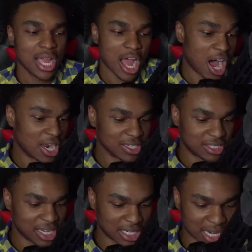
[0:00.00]

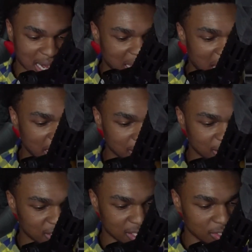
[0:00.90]
honestly, I got it
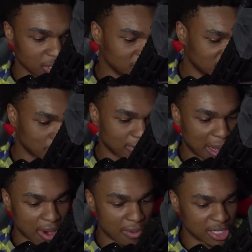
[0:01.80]
just to, just to play
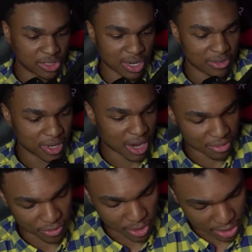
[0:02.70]
around with it, to see how it
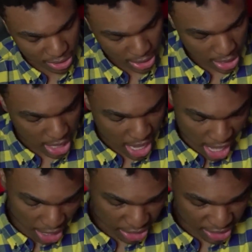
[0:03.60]
feels. And
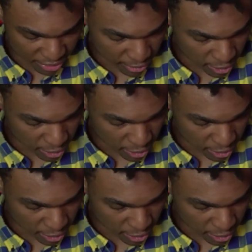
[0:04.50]
honestly, it feels